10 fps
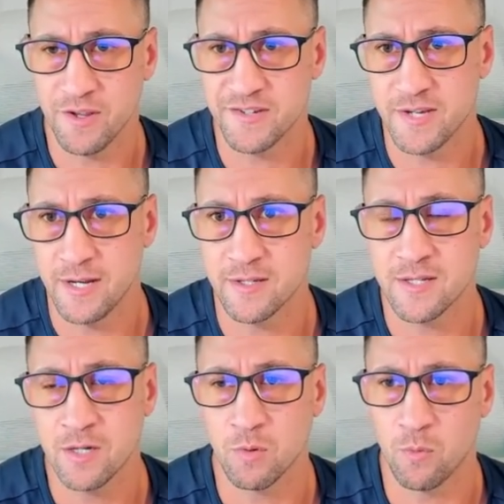They stay in
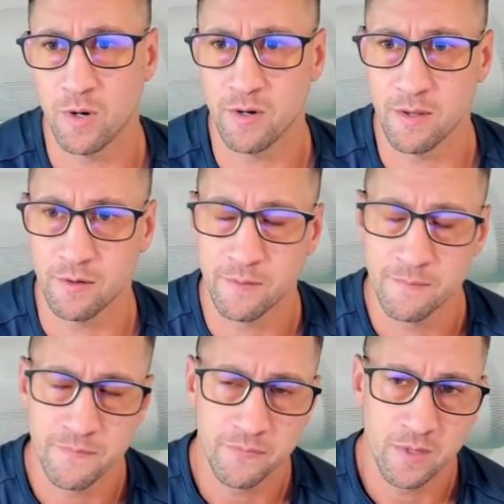sync with one another.
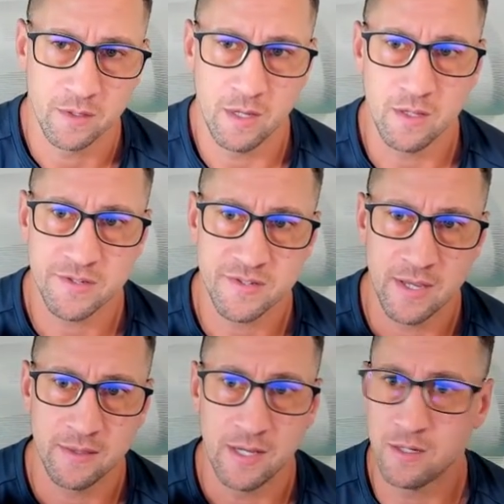Now, let's
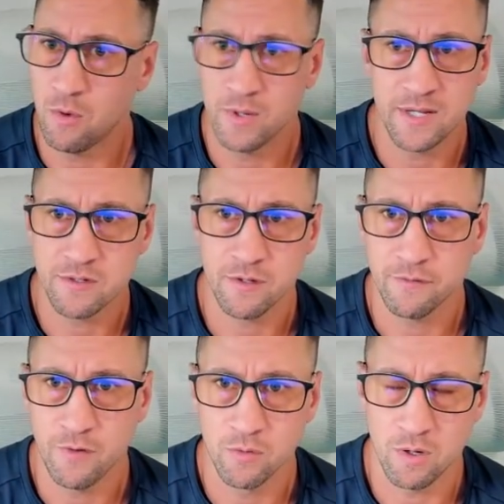say they don't answer
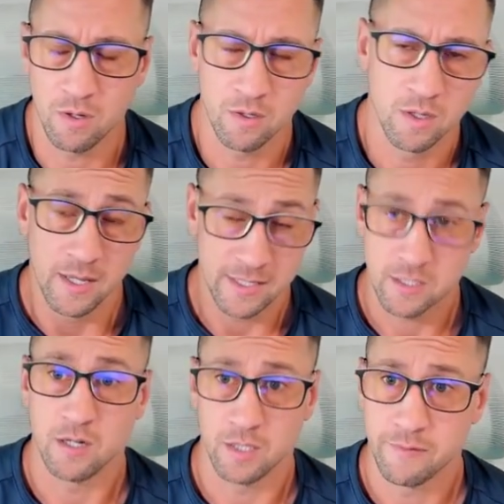the phone call. It's
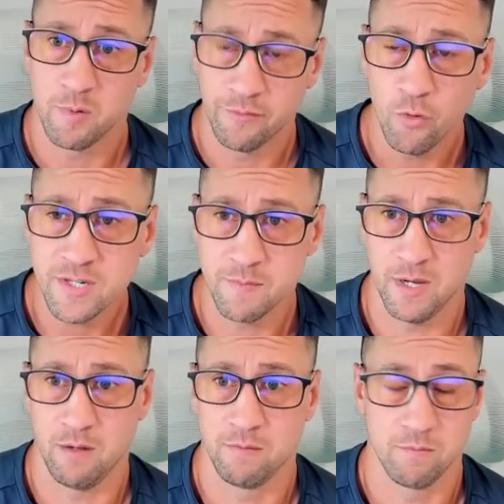going to leave them a
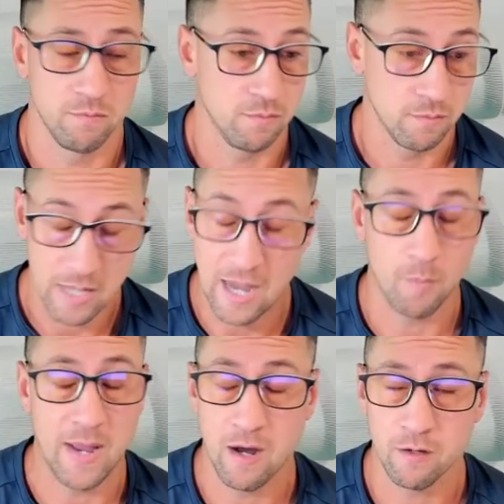voicemail.
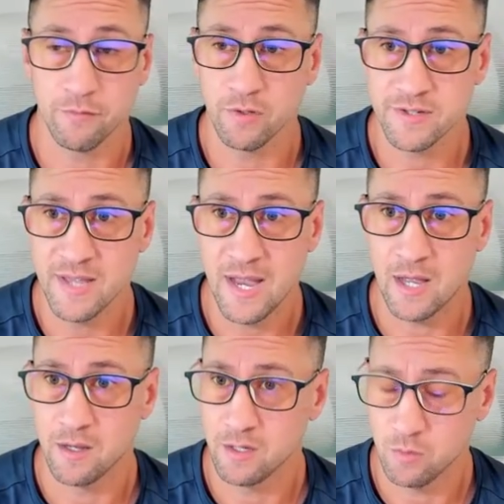How powerful is that?